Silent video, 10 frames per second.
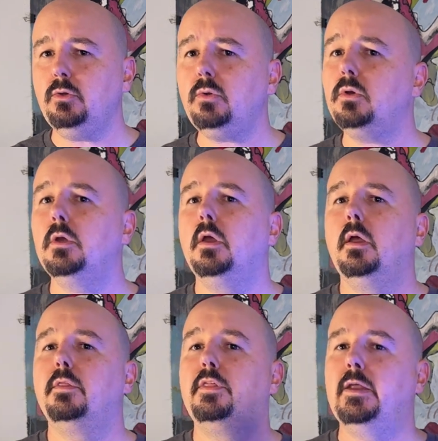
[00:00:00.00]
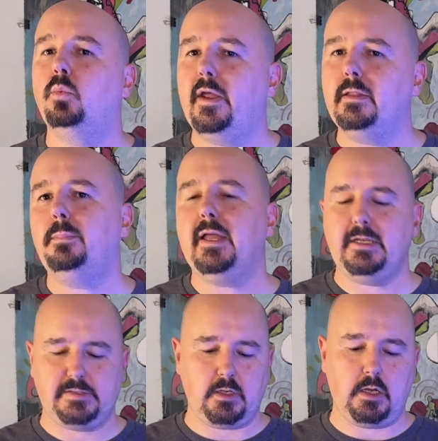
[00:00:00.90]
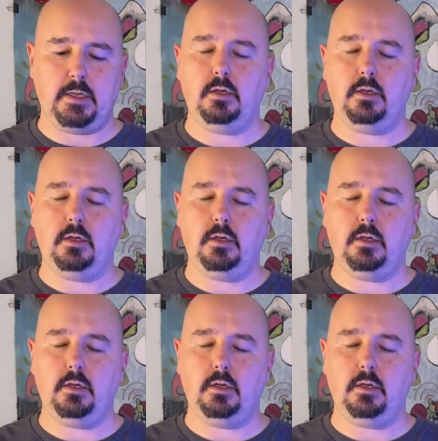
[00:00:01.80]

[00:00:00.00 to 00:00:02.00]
then when the blade is on,